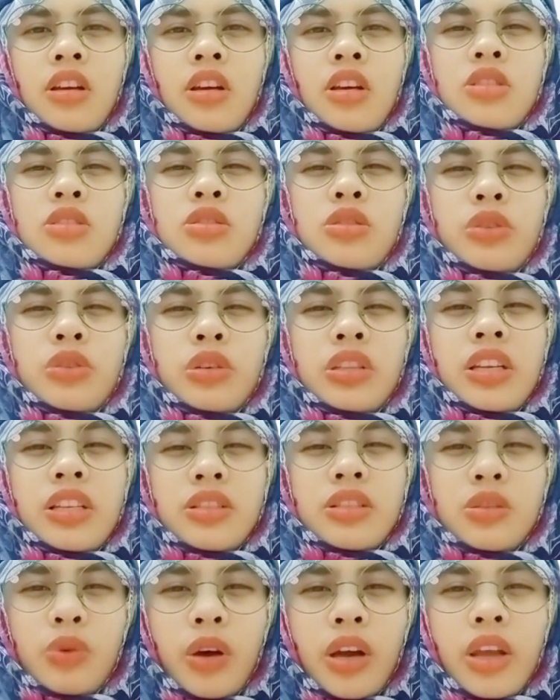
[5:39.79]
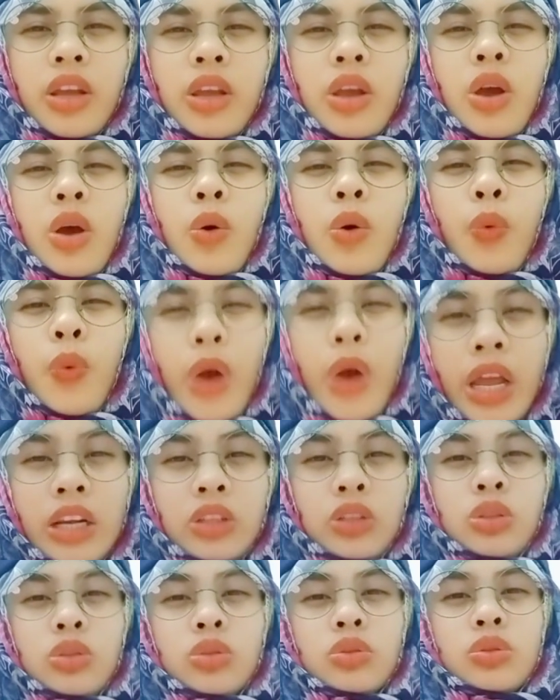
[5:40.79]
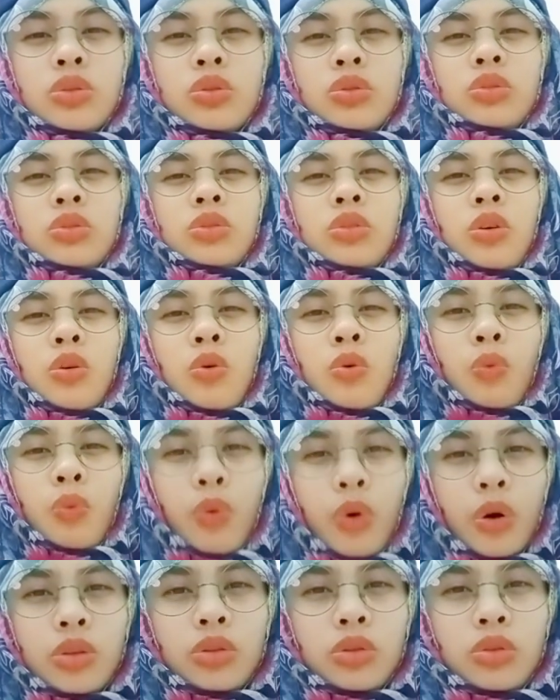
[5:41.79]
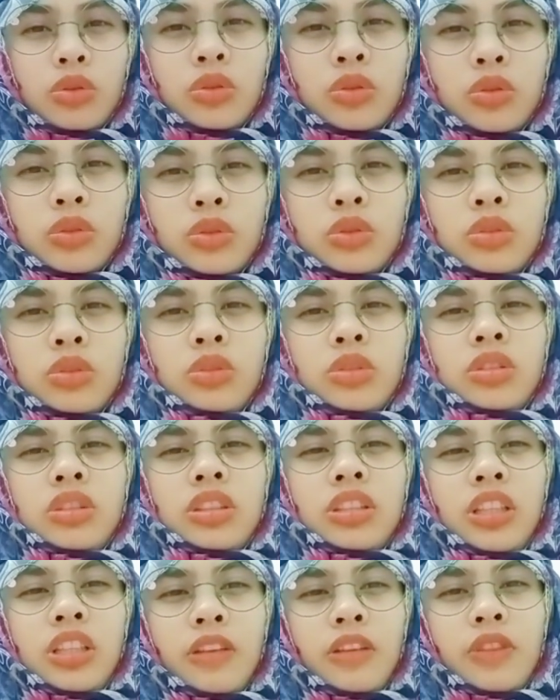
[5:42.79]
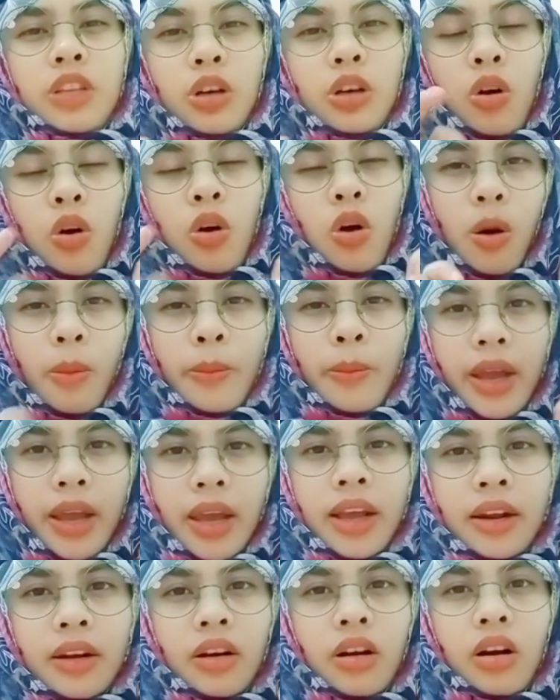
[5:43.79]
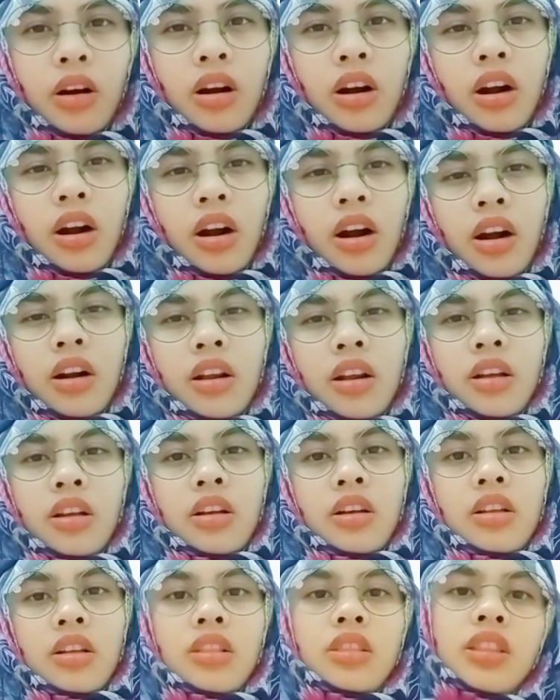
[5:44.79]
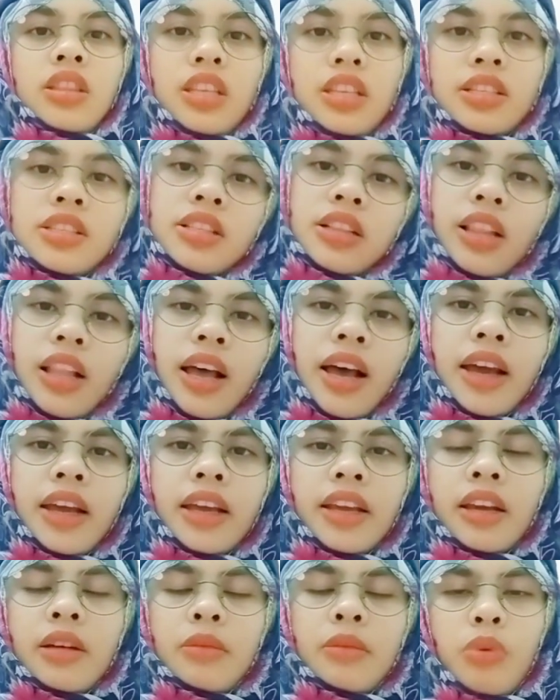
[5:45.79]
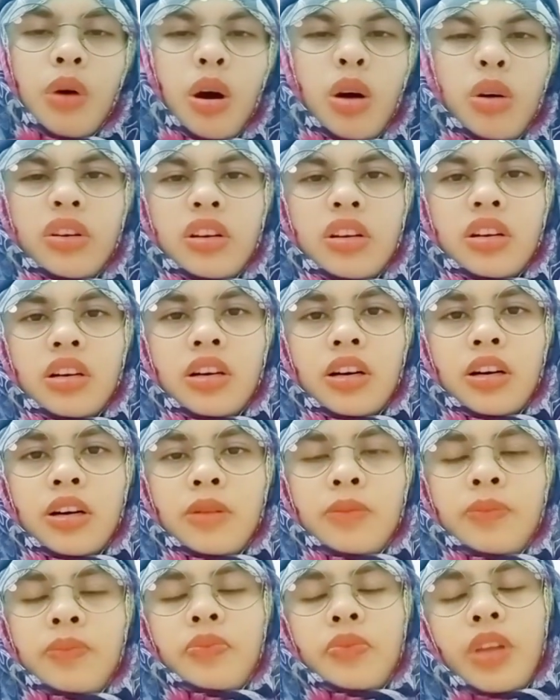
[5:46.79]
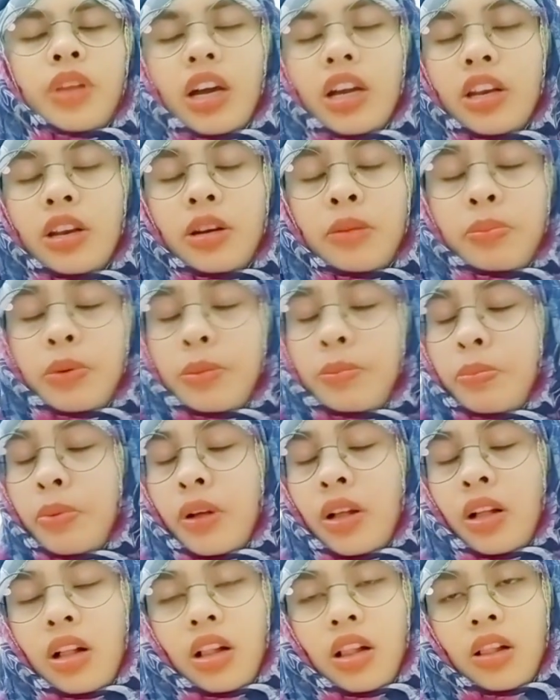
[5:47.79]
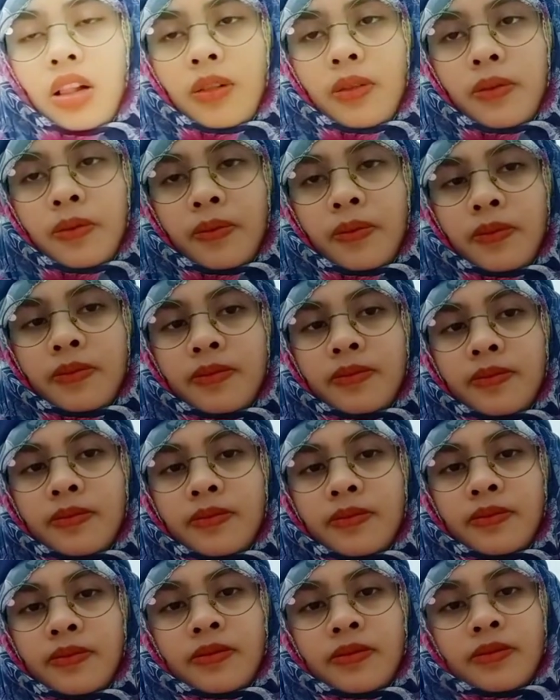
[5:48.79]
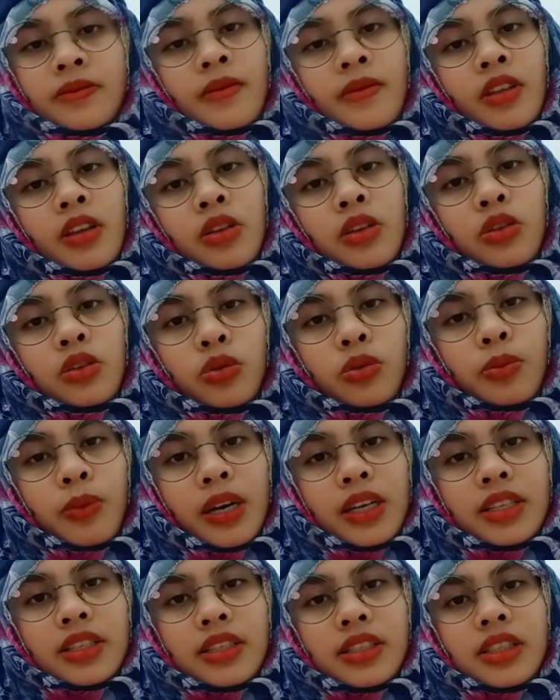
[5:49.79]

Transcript: So that's why when you want to give the comment or dislike about the other people, you must